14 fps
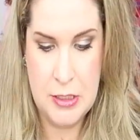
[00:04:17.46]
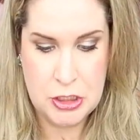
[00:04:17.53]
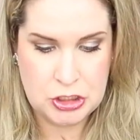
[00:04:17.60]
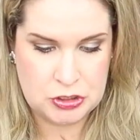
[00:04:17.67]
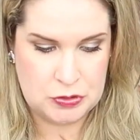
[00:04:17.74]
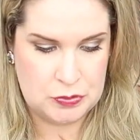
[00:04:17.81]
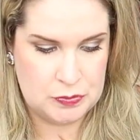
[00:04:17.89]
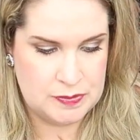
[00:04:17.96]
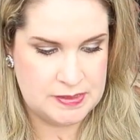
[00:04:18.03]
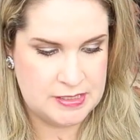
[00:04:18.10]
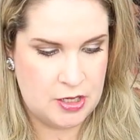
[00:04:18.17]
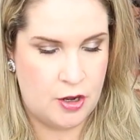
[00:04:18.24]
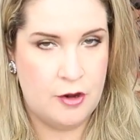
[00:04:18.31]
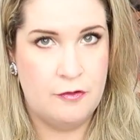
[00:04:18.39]
little
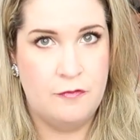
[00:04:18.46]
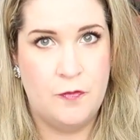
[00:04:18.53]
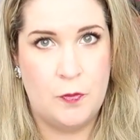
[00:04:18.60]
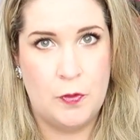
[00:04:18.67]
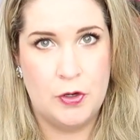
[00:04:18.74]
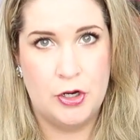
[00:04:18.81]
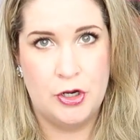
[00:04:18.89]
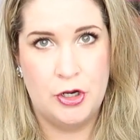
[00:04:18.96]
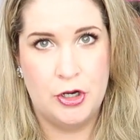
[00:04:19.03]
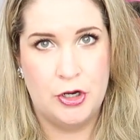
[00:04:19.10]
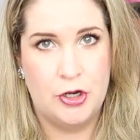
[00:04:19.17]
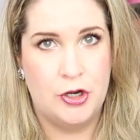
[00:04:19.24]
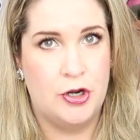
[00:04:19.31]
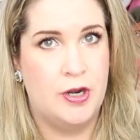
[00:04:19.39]
shoes are for
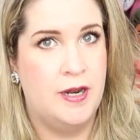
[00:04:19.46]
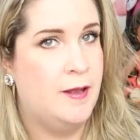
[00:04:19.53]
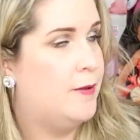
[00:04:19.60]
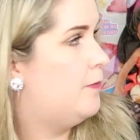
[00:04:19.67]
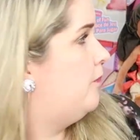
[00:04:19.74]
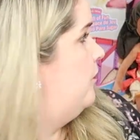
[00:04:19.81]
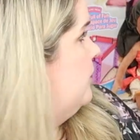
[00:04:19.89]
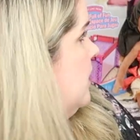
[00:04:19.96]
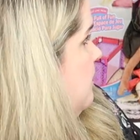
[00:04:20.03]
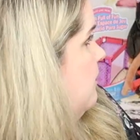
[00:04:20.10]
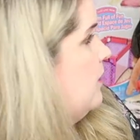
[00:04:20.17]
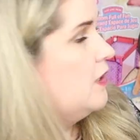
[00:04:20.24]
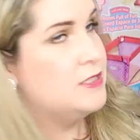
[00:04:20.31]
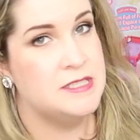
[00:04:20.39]
her
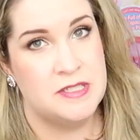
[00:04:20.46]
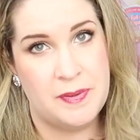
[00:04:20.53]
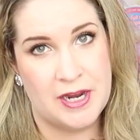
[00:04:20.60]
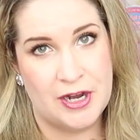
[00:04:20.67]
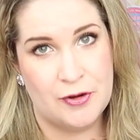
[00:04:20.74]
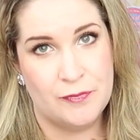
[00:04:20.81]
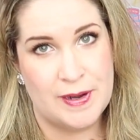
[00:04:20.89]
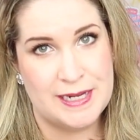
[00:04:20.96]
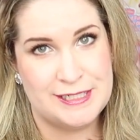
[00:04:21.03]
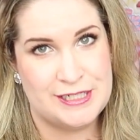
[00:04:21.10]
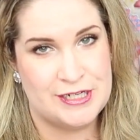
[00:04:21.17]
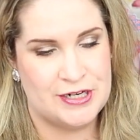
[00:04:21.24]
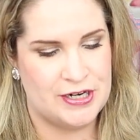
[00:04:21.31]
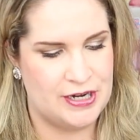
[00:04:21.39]
BuildABear reindeer